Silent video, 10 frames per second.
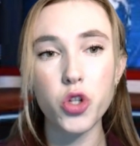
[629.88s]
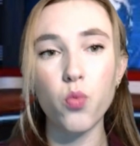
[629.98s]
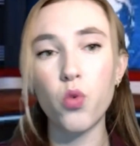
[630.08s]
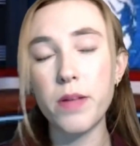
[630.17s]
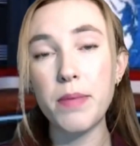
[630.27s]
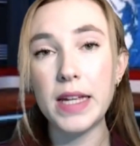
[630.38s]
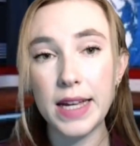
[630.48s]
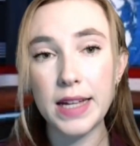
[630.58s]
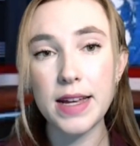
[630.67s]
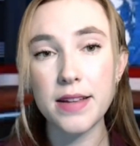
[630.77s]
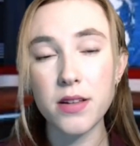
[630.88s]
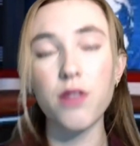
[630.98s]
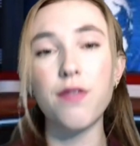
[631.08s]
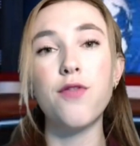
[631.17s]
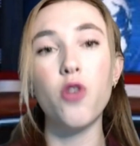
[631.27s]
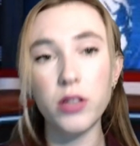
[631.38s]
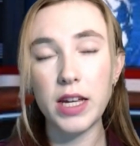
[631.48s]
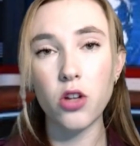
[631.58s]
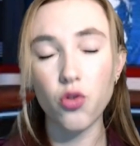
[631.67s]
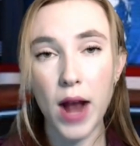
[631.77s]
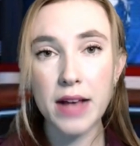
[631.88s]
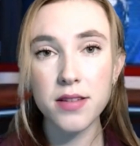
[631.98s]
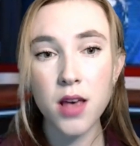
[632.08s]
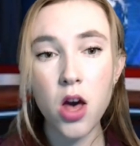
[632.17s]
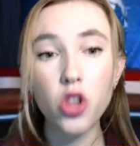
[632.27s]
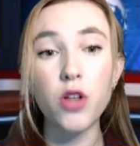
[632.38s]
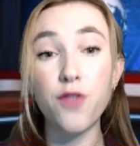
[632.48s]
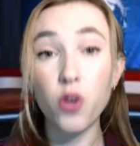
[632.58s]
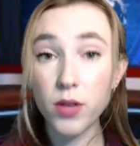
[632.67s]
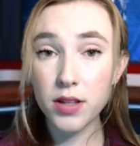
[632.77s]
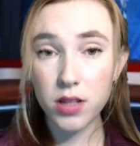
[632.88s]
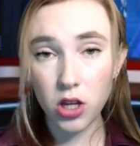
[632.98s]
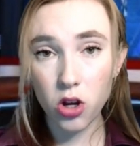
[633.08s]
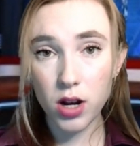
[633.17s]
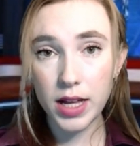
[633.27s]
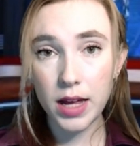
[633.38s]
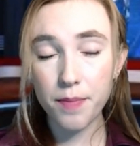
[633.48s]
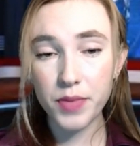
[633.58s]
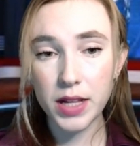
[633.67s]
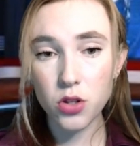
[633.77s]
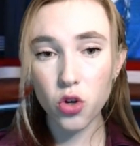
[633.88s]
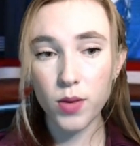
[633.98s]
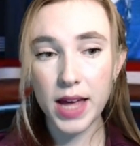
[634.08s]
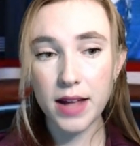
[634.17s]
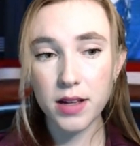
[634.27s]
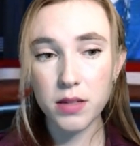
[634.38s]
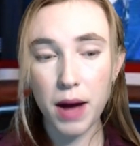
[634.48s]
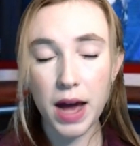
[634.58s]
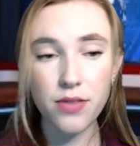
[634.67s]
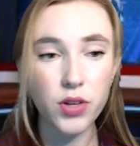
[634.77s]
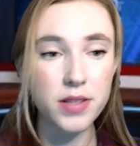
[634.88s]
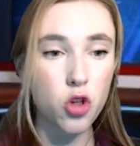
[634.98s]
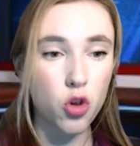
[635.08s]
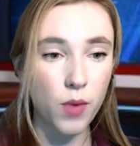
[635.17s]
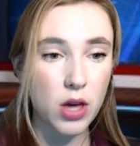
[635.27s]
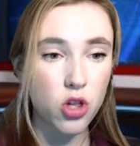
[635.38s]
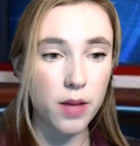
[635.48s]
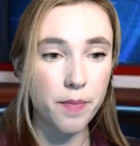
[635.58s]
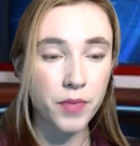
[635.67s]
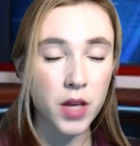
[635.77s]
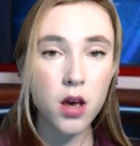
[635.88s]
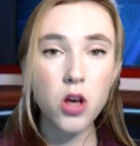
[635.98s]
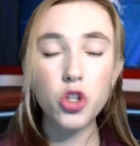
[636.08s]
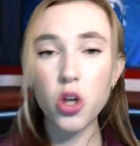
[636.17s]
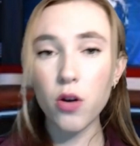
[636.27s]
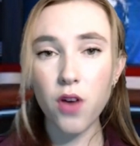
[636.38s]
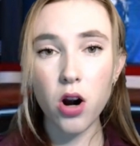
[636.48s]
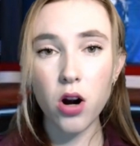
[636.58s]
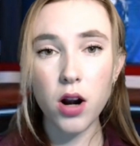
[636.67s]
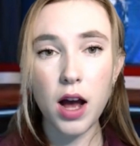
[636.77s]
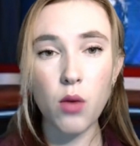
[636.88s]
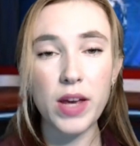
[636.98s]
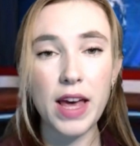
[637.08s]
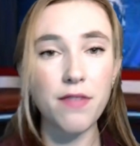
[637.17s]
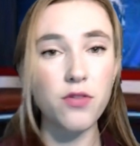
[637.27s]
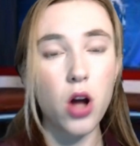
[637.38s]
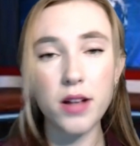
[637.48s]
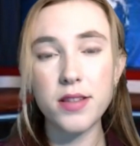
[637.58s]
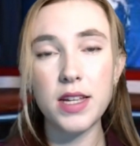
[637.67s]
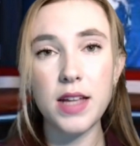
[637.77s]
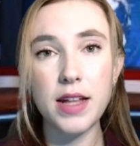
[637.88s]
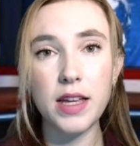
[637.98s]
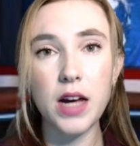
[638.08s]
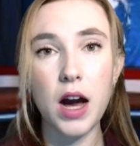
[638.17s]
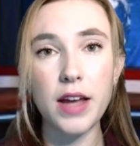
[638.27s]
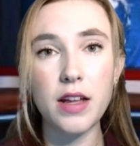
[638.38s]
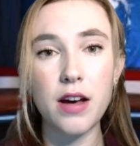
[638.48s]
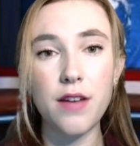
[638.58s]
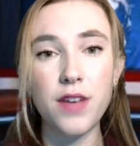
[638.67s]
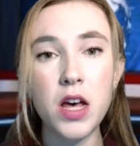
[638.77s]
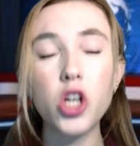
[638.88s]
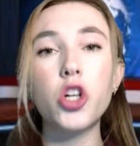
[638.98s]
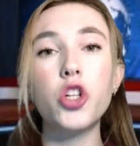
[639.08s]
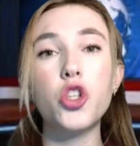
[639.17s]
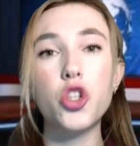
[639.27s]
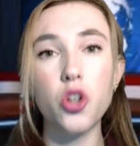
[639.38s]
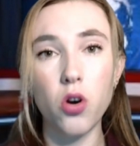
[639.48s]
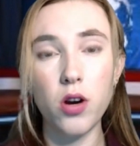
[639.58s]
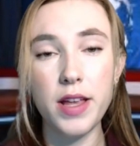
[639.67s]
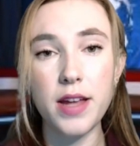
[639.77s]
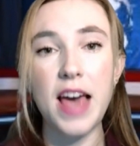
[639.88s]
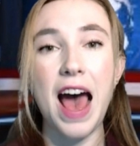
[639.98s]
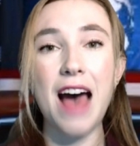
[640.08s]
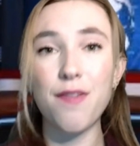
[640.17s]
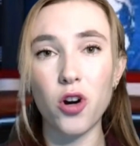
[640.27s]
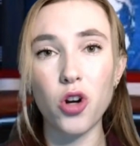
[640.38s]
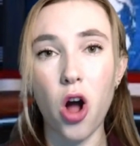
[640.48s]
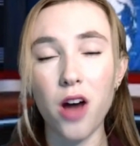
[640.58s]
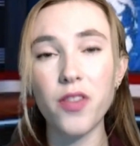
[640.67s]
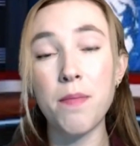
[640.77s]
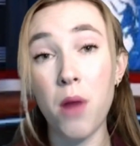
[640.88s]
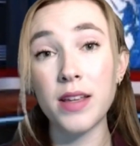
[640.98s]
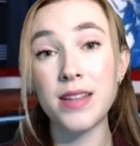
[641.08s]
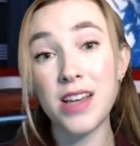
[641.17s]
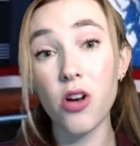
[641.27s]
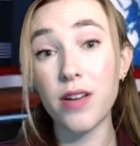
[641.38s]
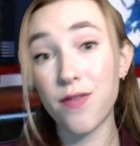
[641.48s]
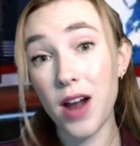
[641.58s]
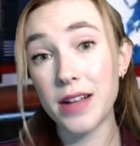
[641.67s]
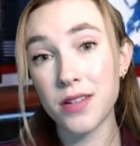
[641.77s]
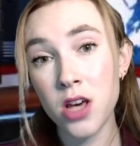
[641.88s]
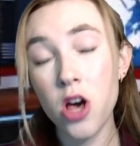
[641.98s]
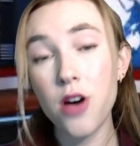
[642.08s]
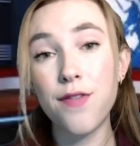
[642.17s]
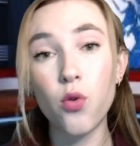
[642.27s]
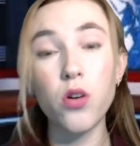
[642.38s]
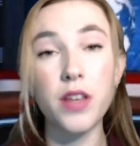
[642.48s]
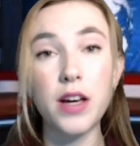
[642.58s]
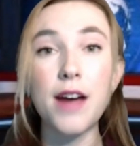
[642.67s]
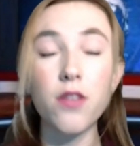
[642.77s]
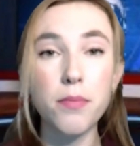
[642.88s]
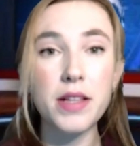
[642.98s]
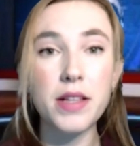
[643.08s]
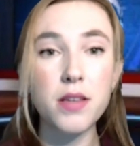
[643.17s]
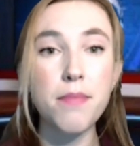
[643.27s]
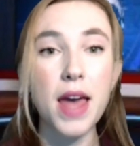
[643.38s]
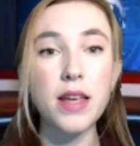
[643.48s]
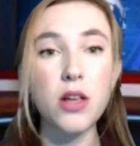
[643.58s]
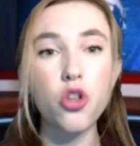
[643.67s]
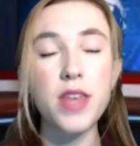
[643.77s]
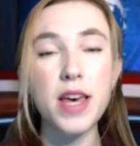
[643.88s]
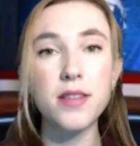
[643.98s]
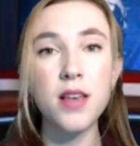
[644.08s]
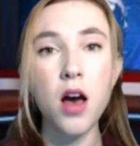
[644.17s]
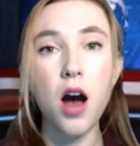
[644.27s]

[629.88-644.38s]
would be needed to fully address the food insecurity that is created by this situation. So far, we have not seen any kind of concerted effort on the monetary front for the government to manage this,